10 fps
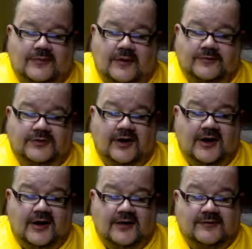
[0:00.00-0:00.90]

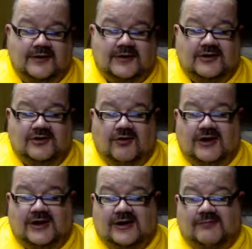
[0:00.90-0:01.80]
The
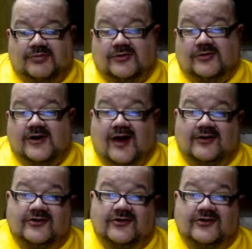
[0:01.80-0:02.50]
green and blue color